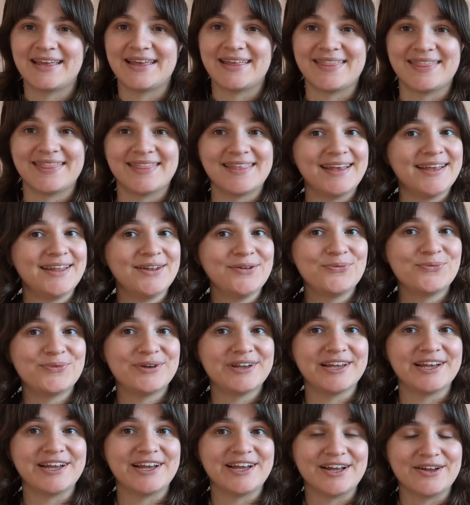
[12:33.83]
And then
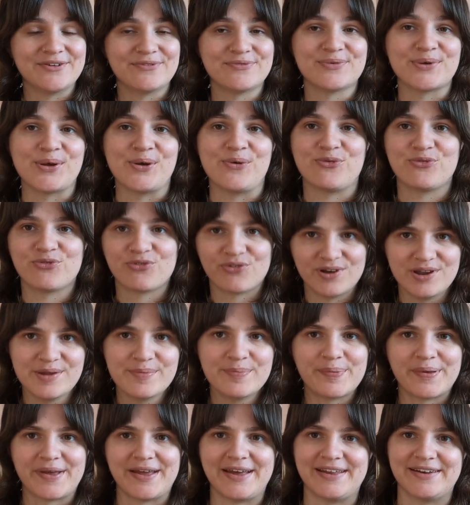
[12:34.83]
we have a
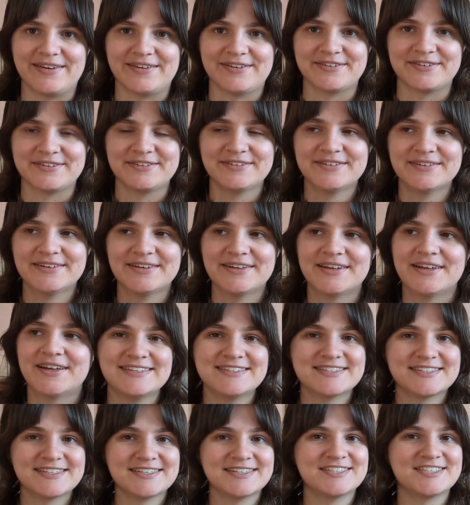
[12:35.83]
free pattern.
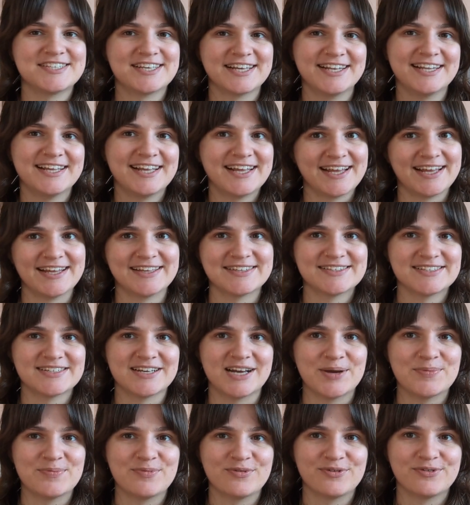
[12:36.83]
It's a Jellycat
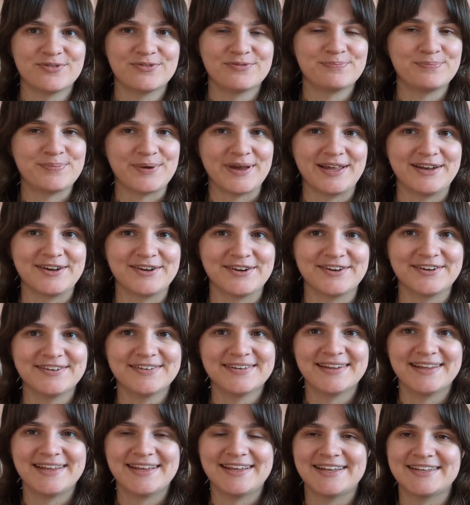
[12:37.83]
type of
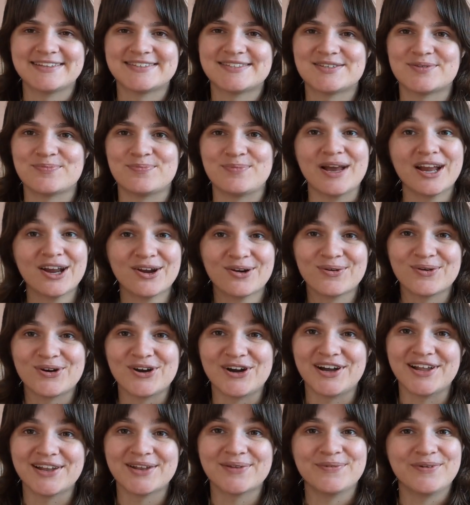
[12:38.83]
pattern. It's a
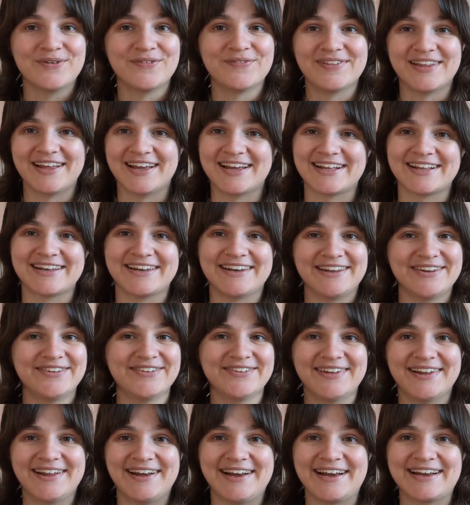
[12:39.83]
macaron with like a
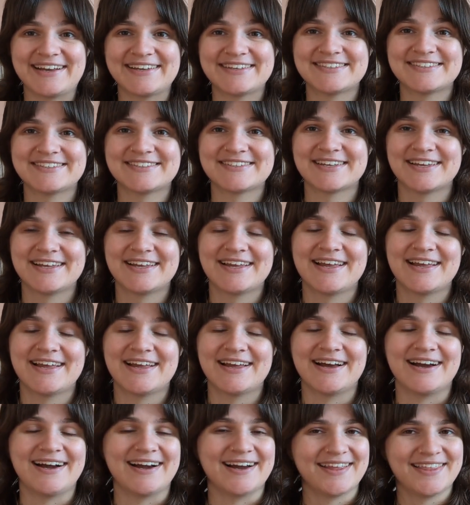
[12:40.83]
little legs.
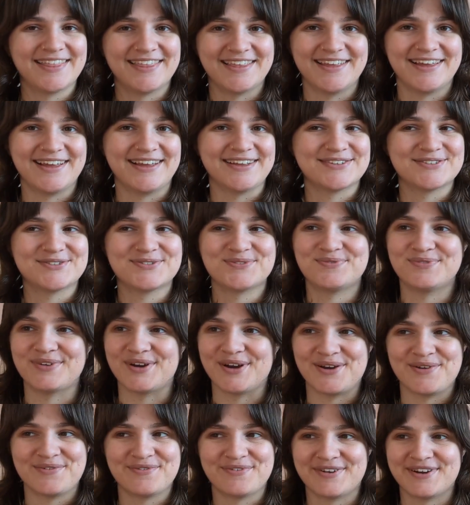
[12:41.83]
I think it's
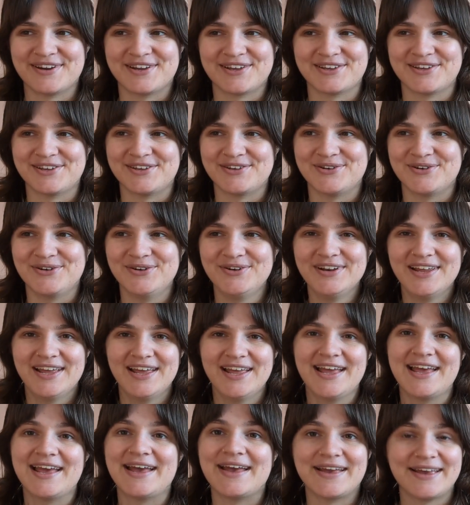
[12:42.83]
very cute.
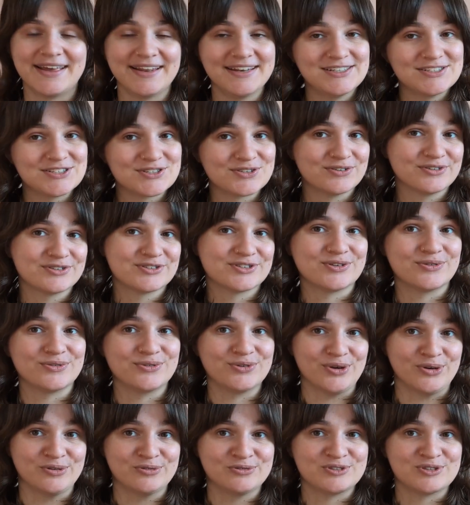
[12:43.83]
And it's also
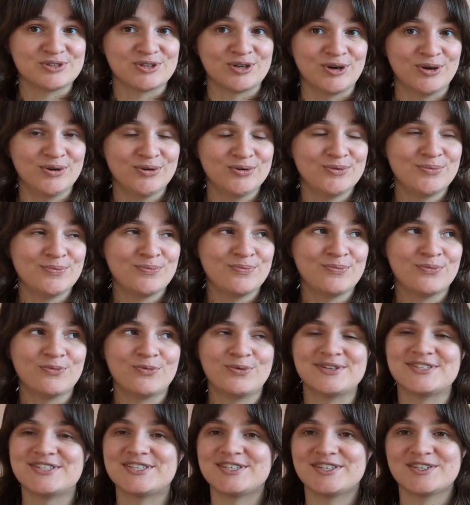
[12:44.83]
no-sew,
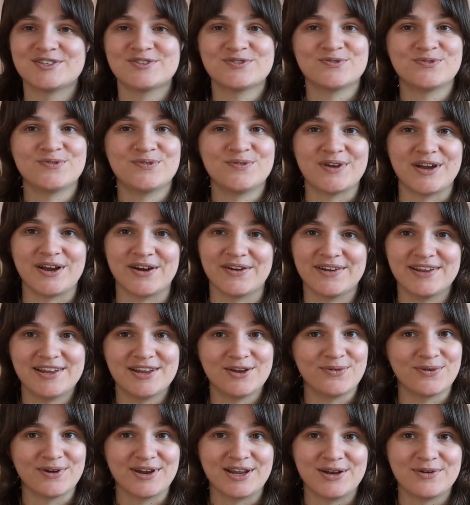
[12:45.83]
which is very
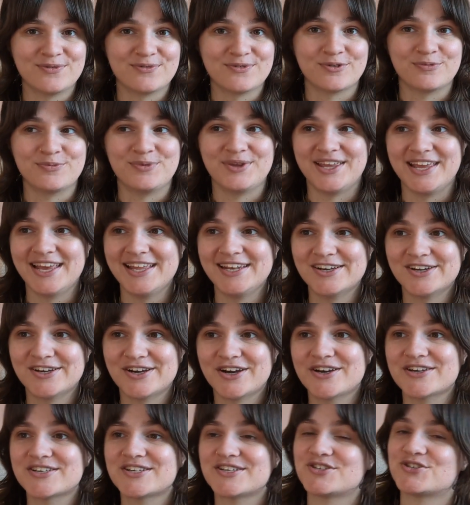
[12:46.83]
great for
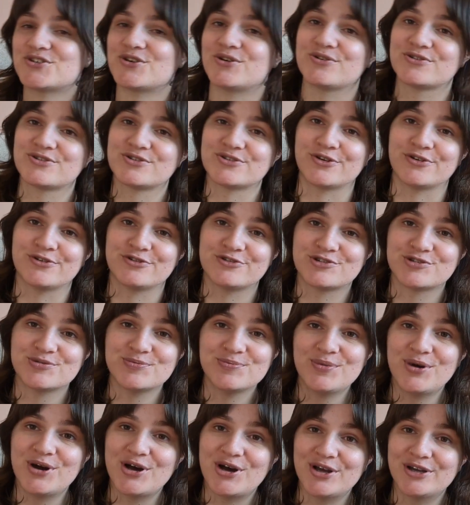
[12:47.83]
beginners. It's also
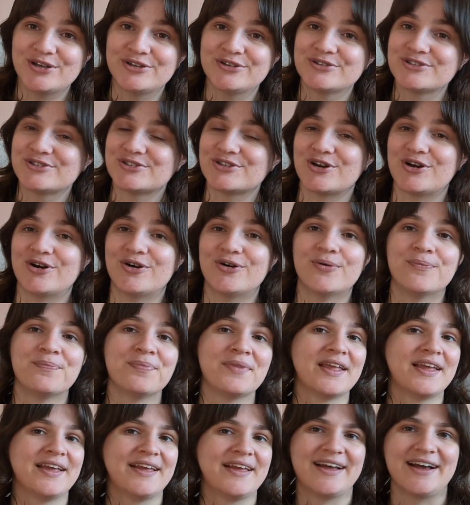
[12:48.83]
small, so
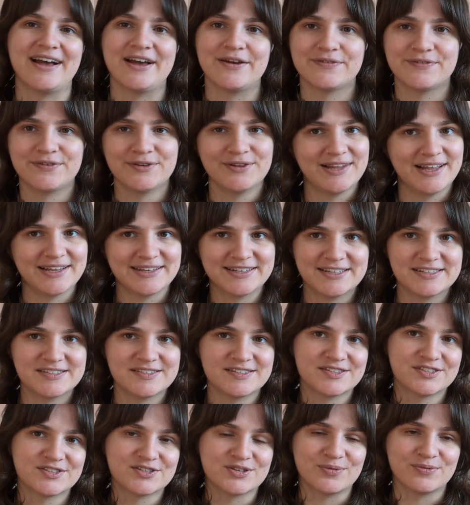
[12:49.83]
I feel like
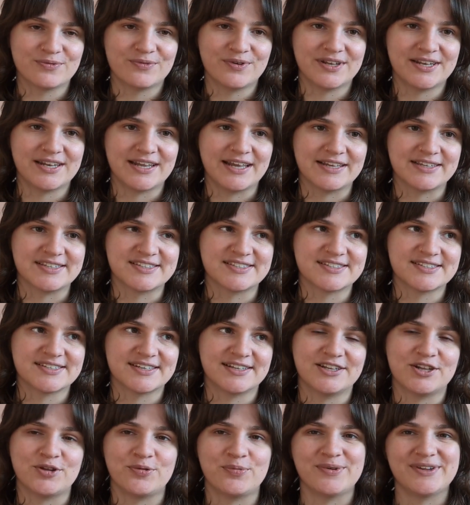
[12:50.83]
this is something that's
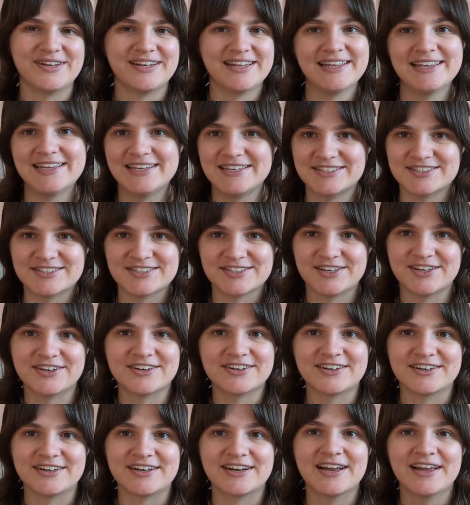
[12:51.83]
a little bit
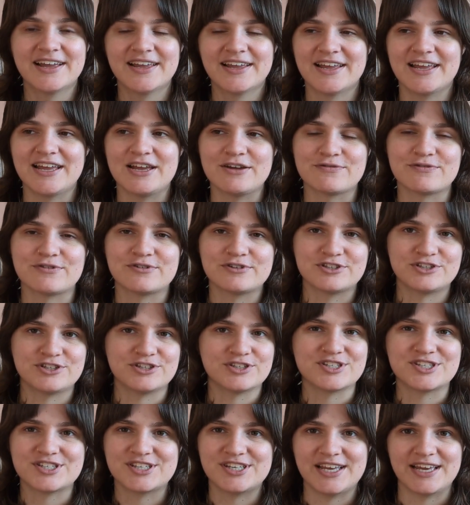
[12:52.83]
easier if you're
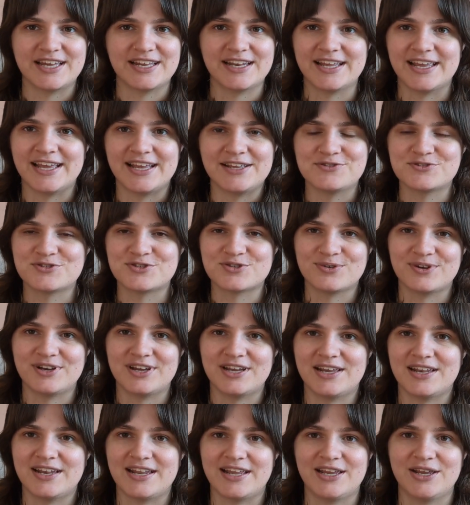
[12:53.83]
just getting into
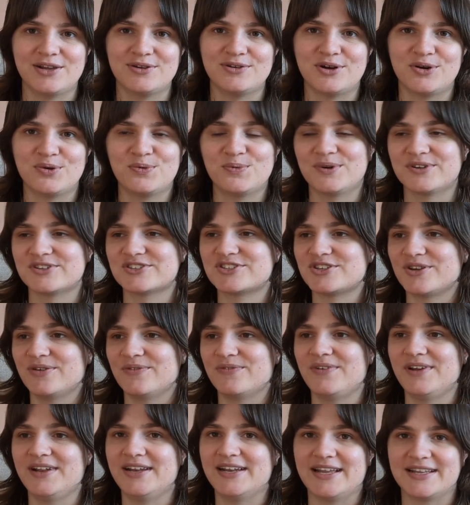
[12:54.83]
it and you don't want
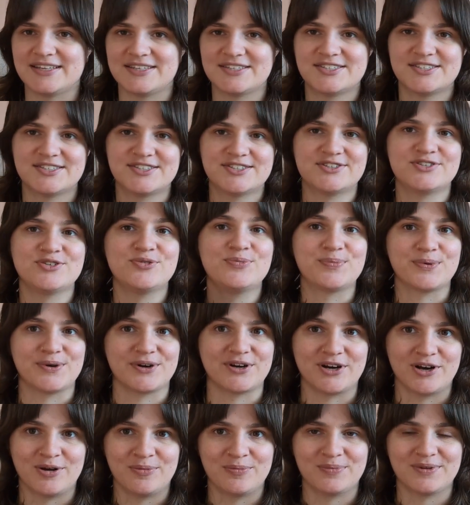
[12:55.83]
something that's
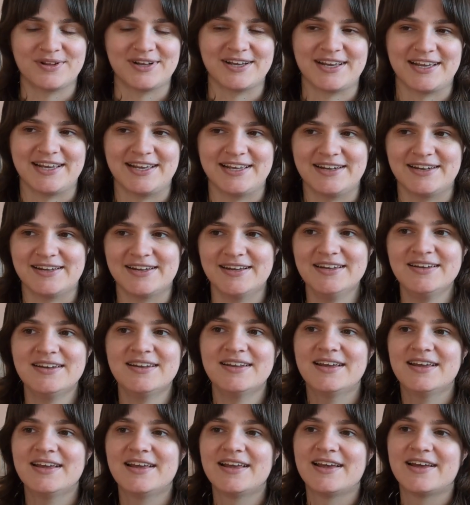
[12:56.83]
super
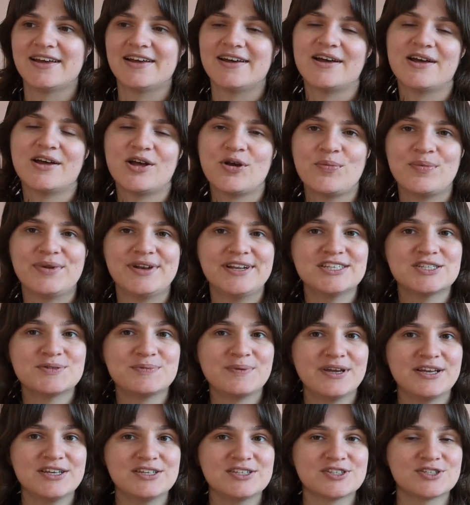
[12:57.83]
complicated. And it's
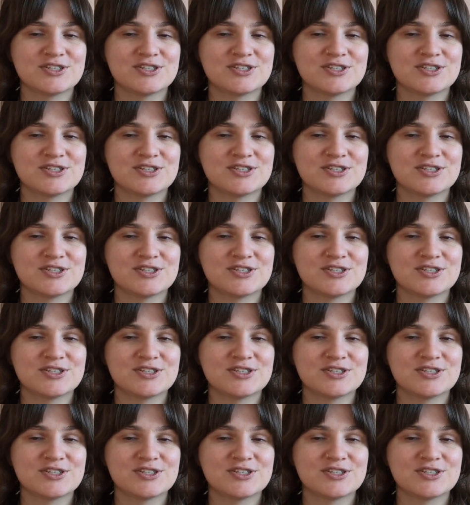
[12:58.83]
by